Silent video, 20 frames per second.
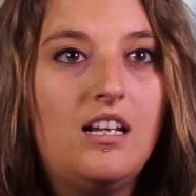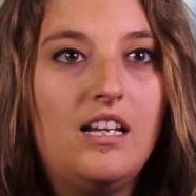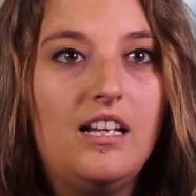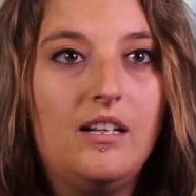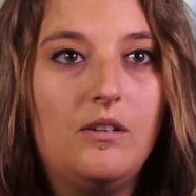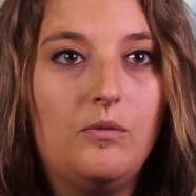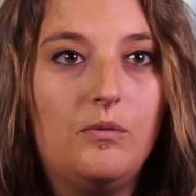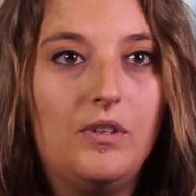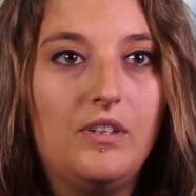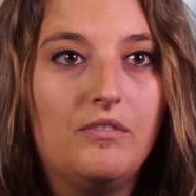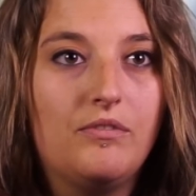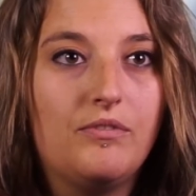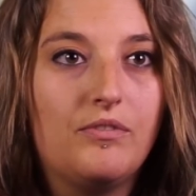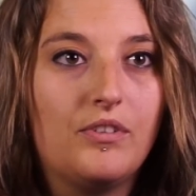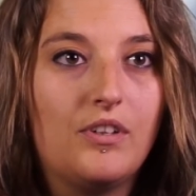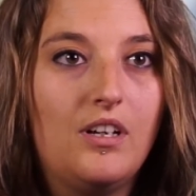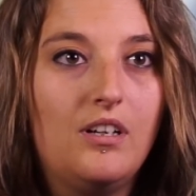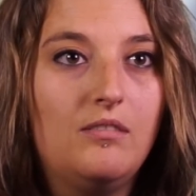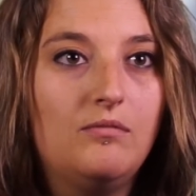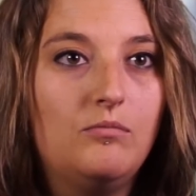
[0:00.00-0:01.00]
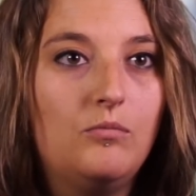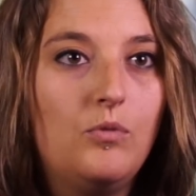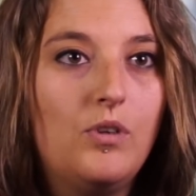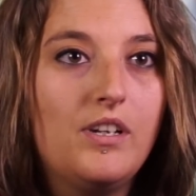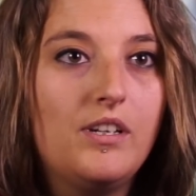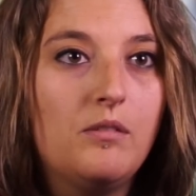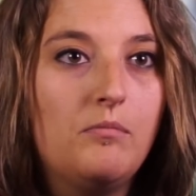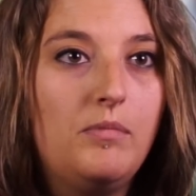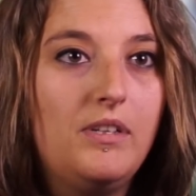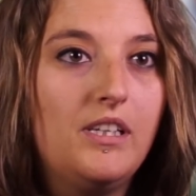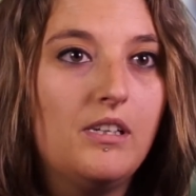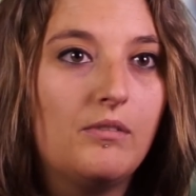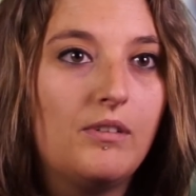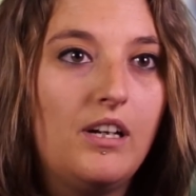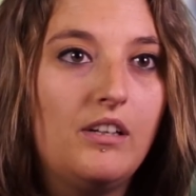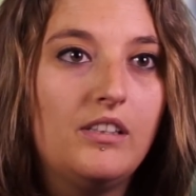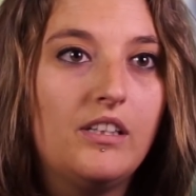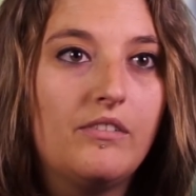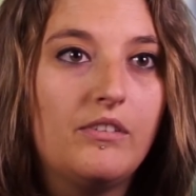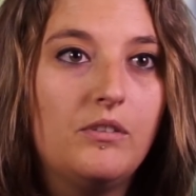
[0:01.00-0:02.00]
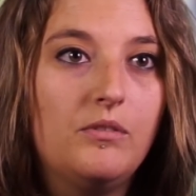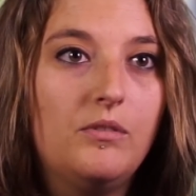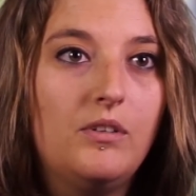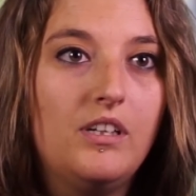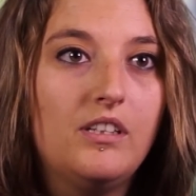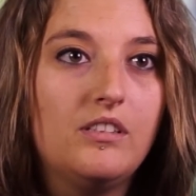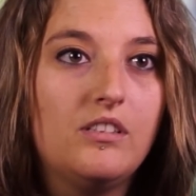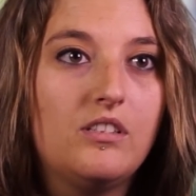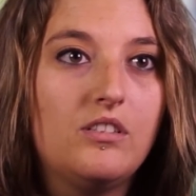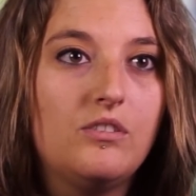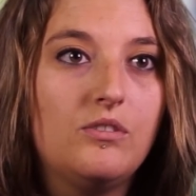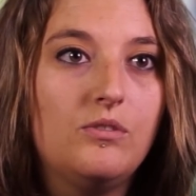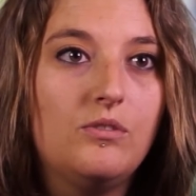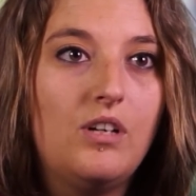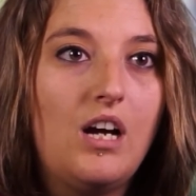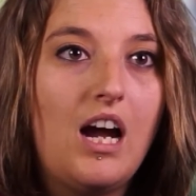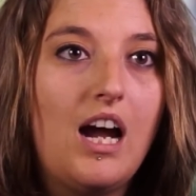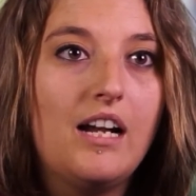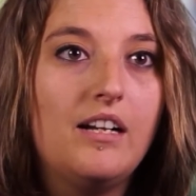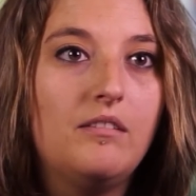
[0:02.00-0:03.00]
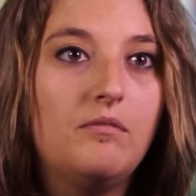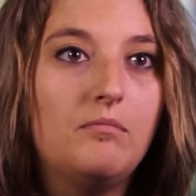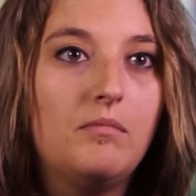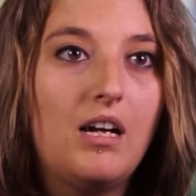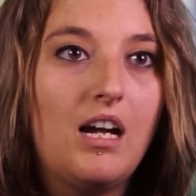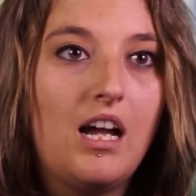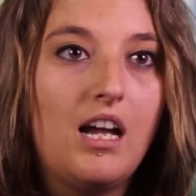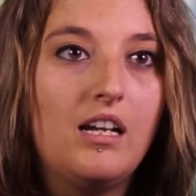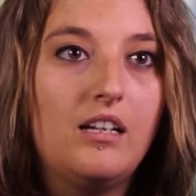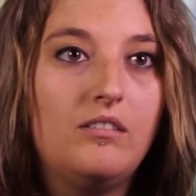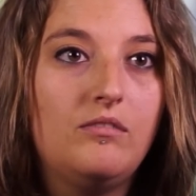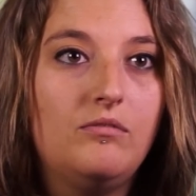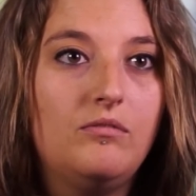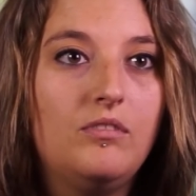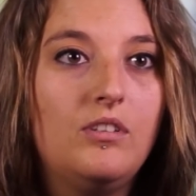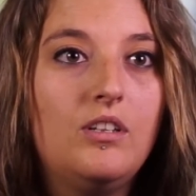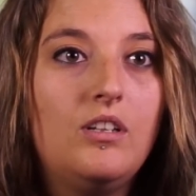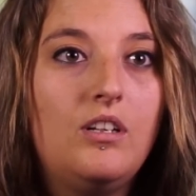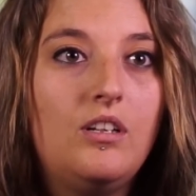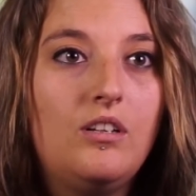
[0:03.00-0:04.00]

It went from wanting to be around everyone to hiding behind